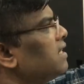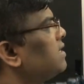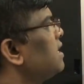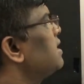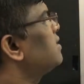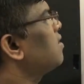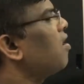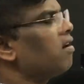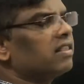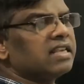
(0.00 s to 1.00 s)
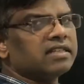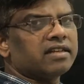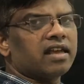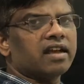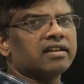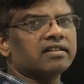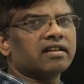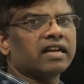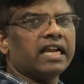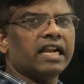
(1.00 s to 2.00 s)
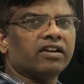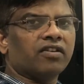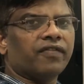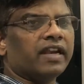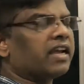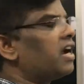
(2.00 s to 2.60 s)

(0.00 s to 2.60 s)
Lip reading: since all these reactions are electrophilic